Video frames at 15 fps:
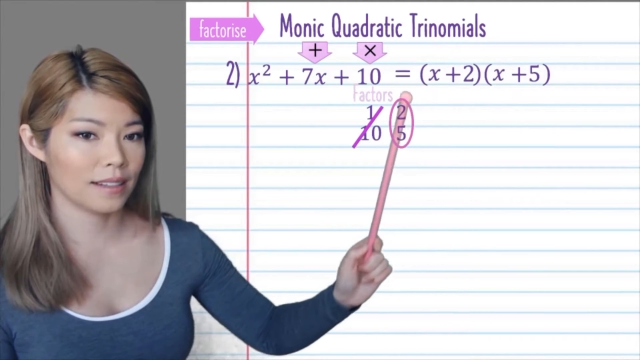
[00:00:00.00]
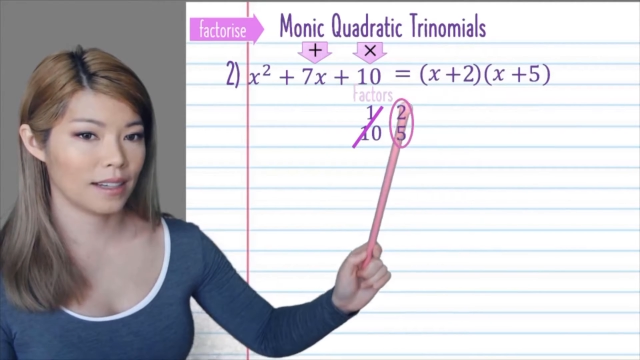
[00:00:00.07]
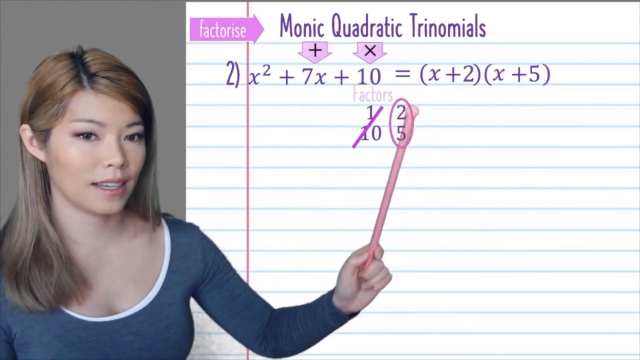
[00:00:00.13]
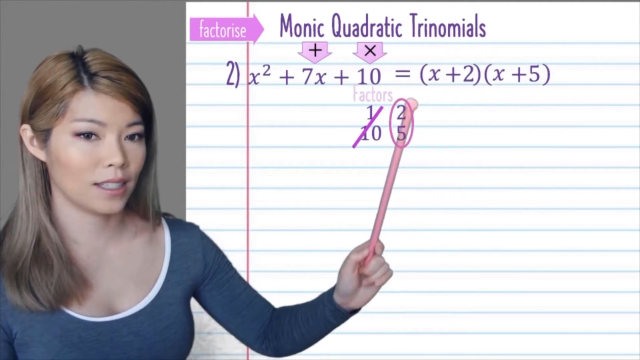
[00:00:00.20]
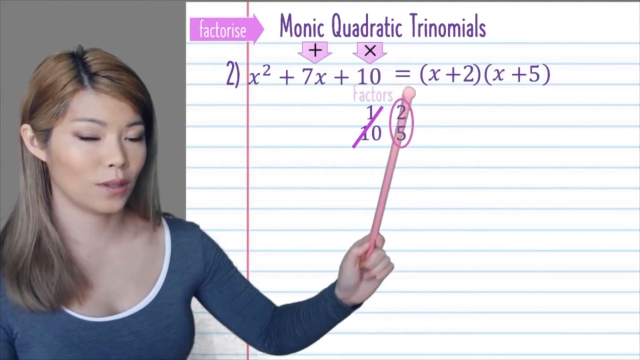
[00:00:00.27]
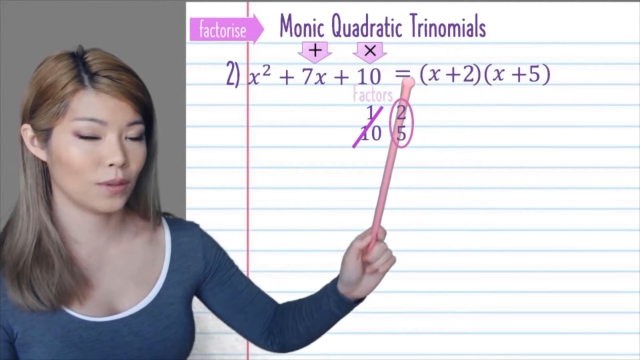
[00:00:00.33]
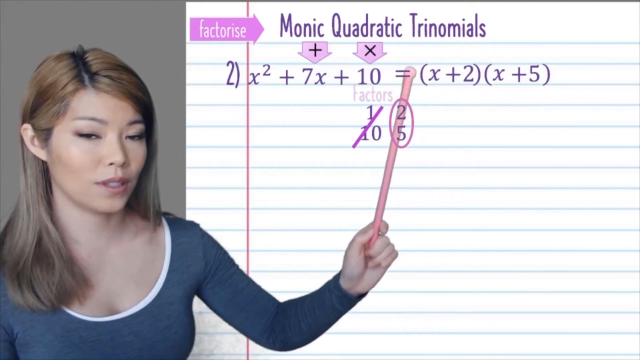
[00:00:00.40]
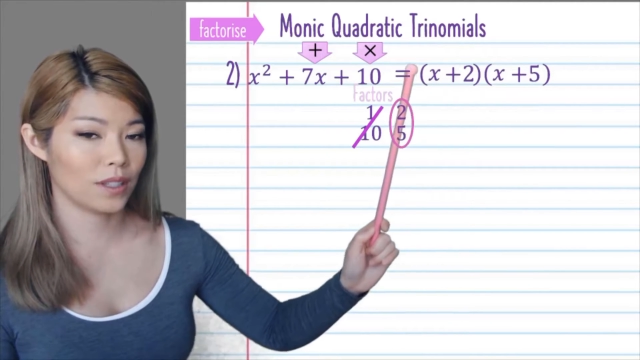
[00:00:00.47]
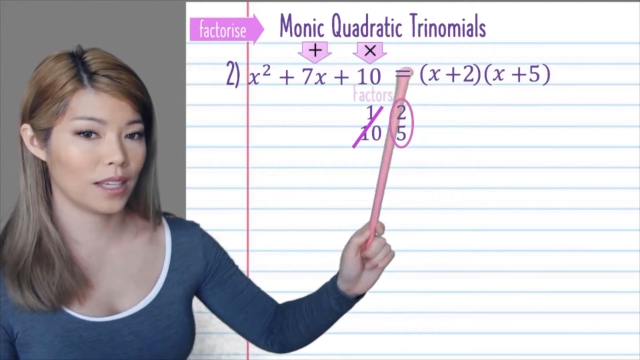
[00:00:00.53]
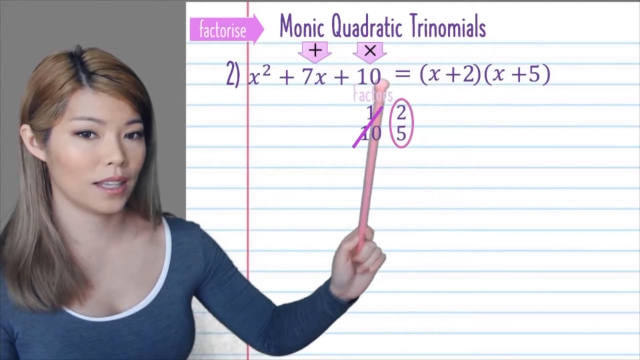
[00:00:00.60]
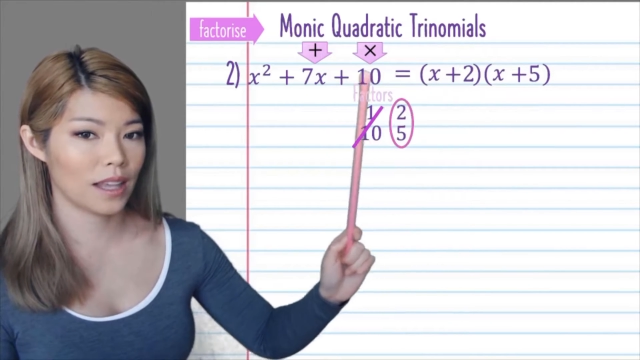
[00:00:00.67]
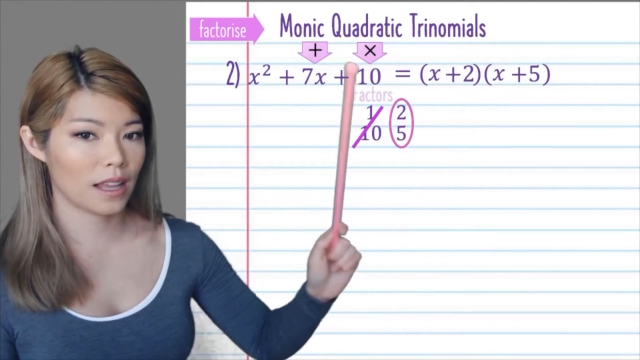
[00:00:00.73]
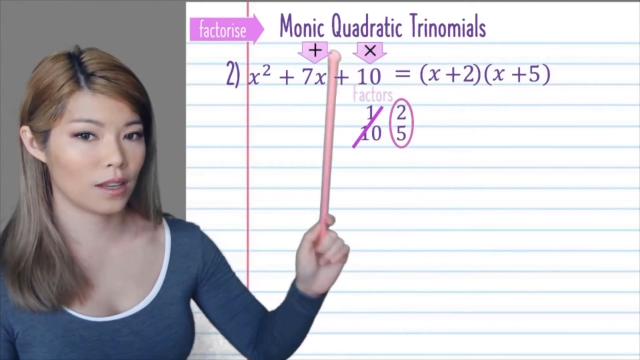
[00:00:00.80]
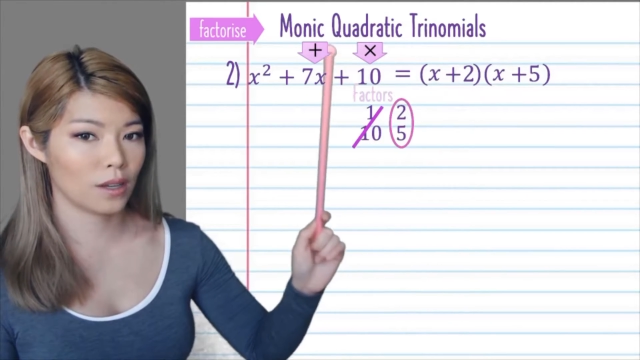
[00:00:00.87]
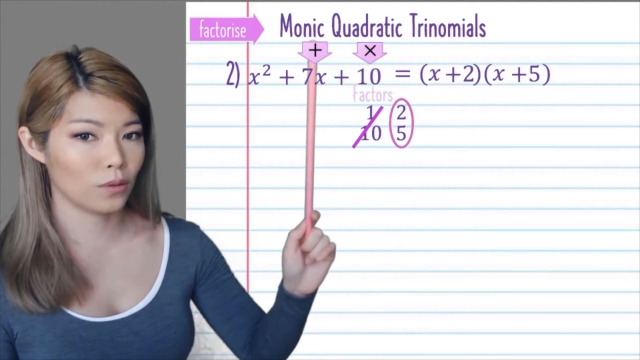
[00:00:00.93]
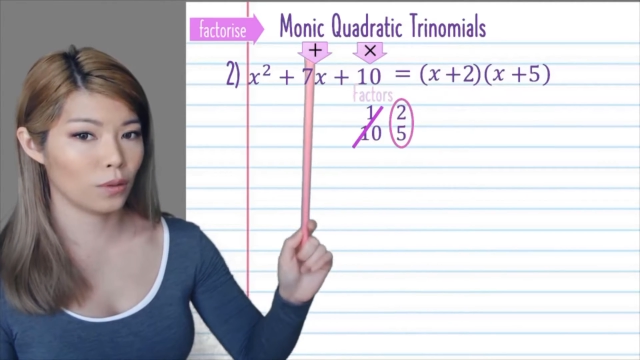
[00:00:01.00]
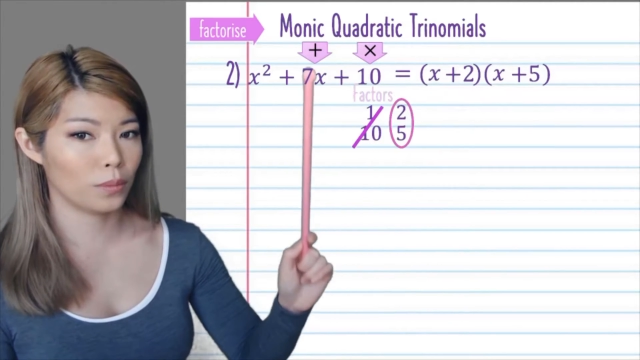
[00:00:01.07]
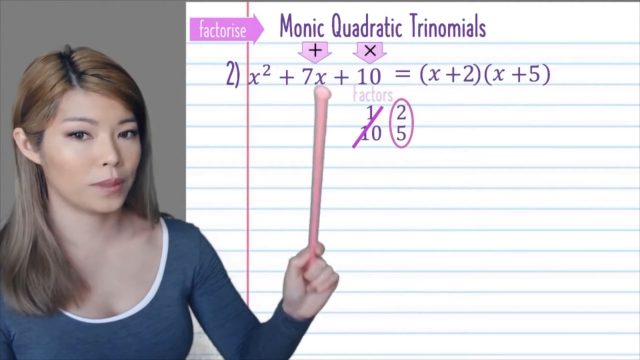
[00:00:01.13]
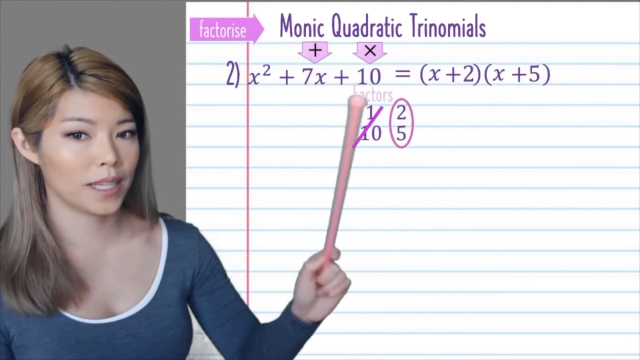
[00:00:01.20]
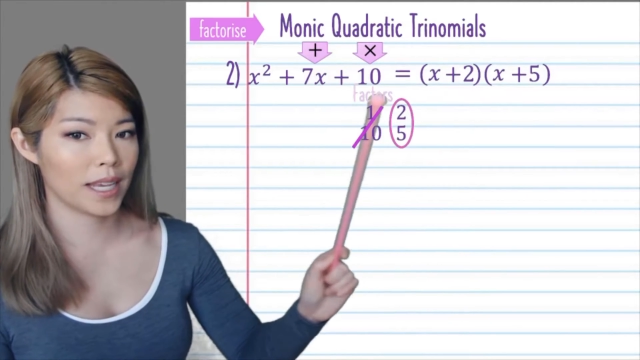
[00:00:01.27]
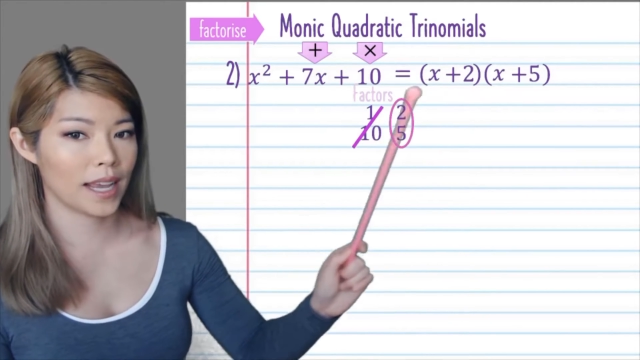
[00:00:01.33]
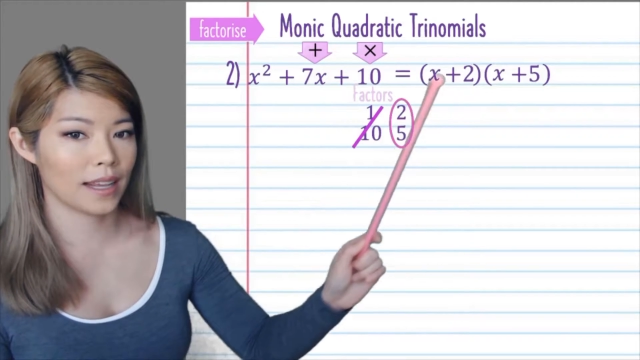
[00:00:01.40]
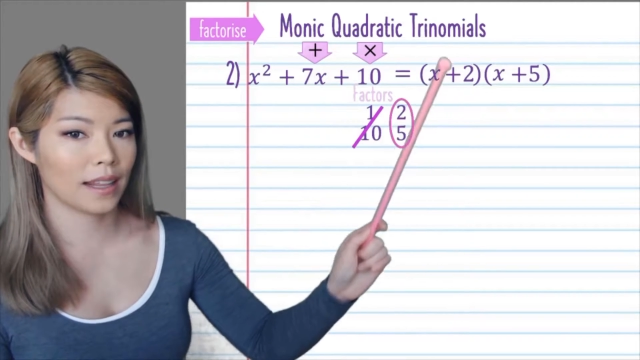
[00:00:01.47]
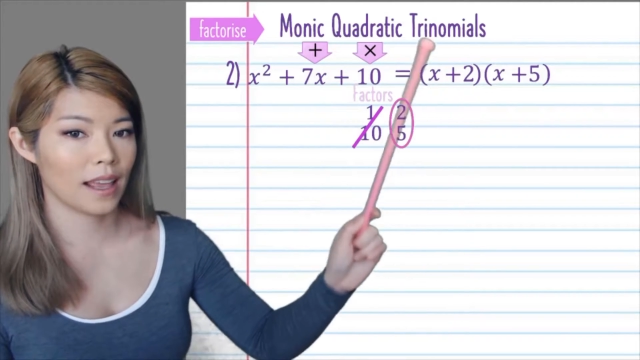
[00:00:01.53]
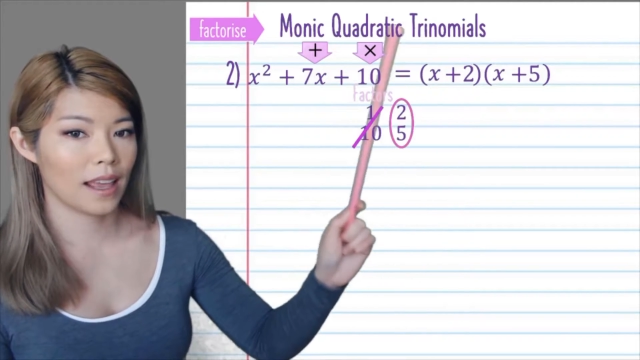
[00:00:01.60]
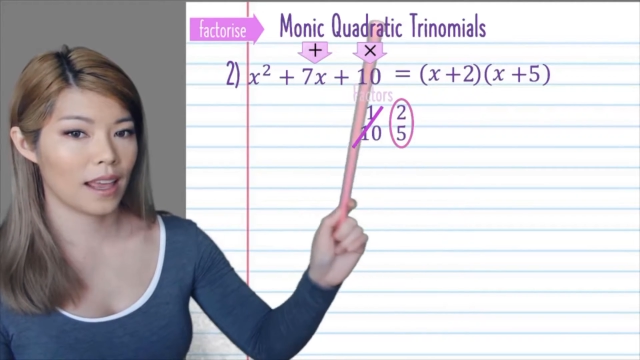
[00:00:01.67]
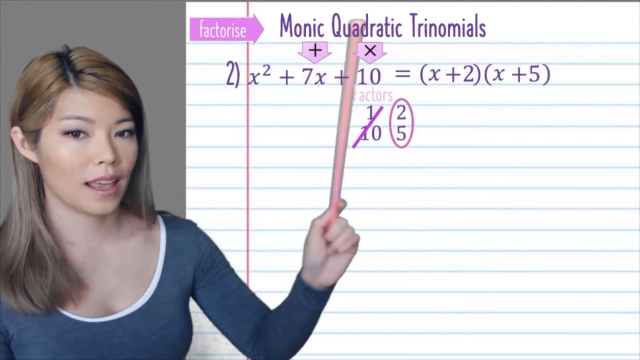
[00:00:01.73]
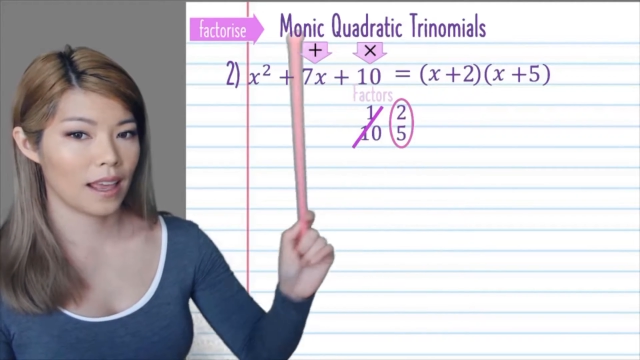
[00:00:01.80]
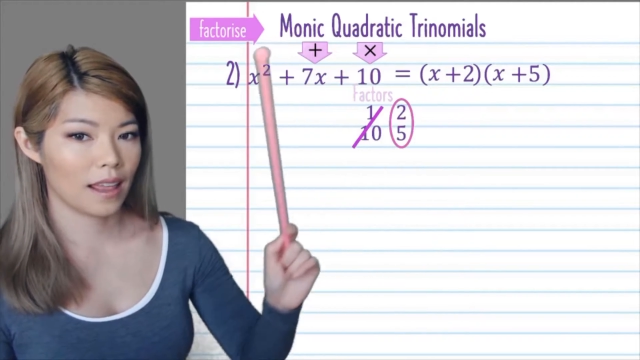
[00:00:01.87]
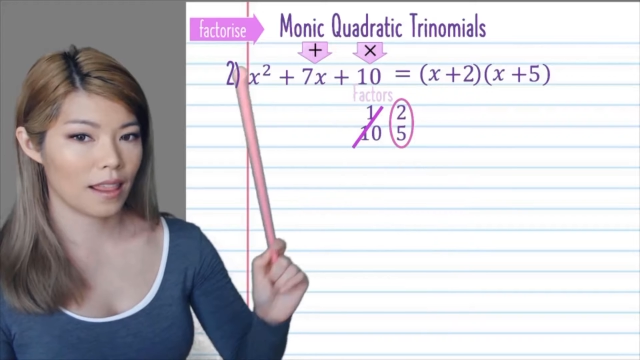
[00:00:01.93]
and you'll see that you will obtain
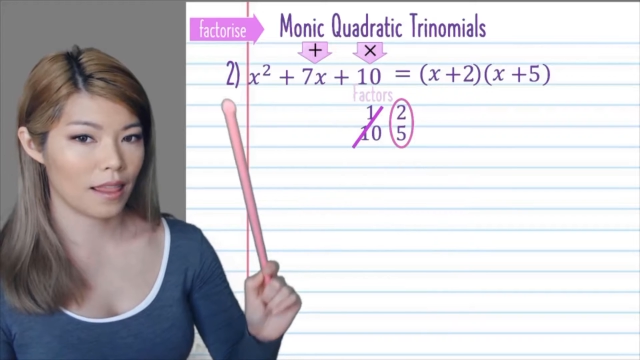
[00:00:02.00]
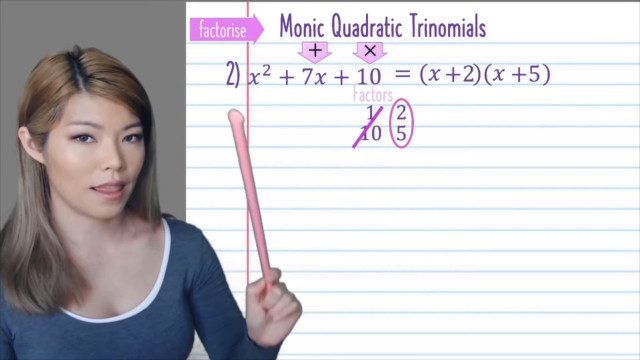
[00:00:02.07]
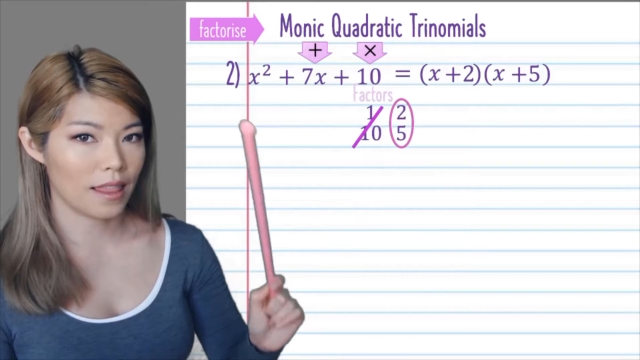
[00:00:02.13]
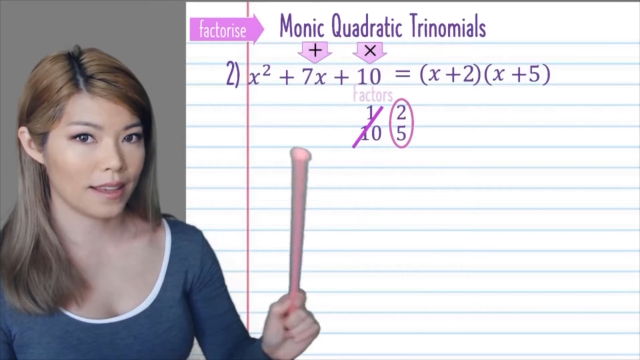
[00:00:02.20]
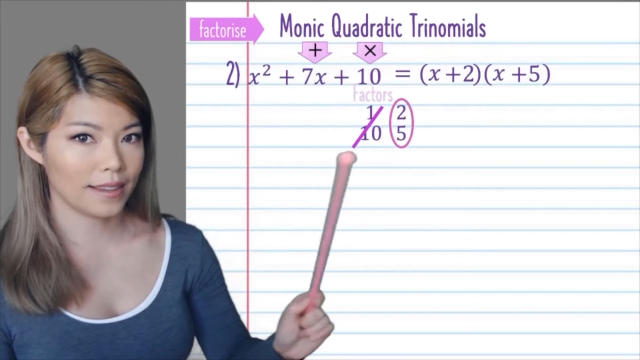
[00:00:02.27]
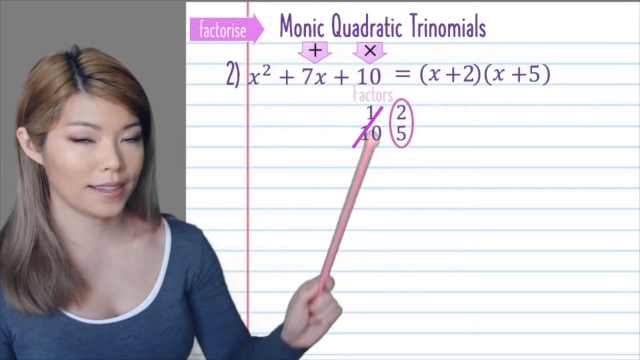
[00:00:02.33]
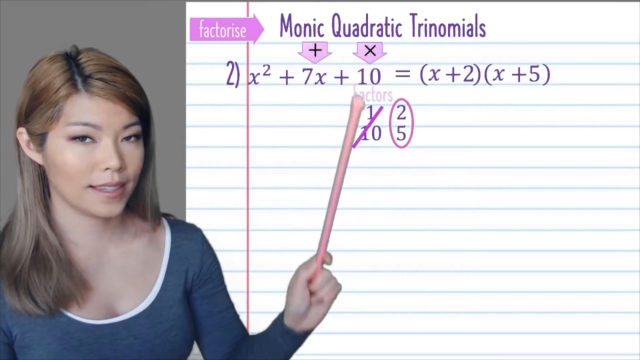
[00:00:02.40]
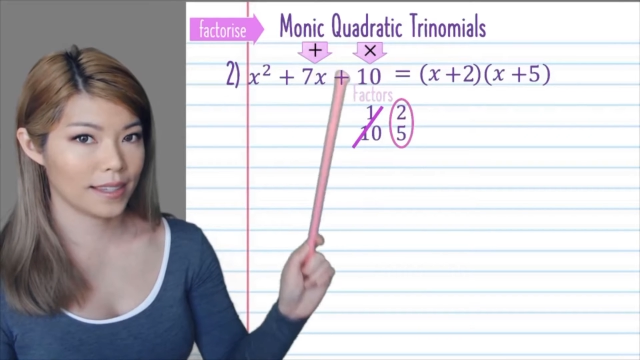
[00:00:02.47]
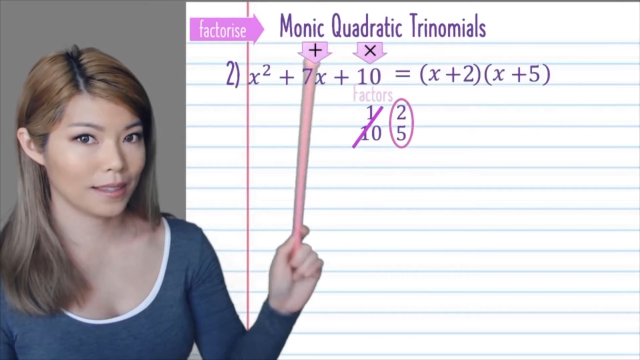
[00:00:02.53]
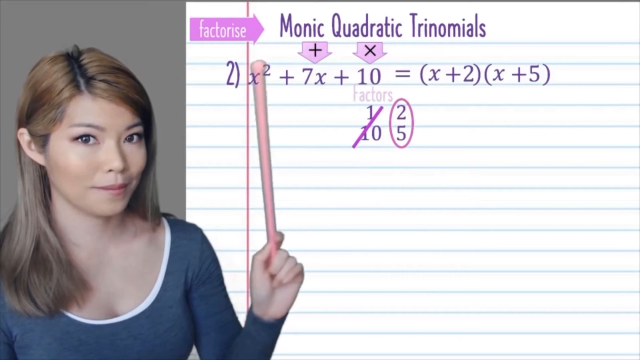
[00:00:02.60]
this.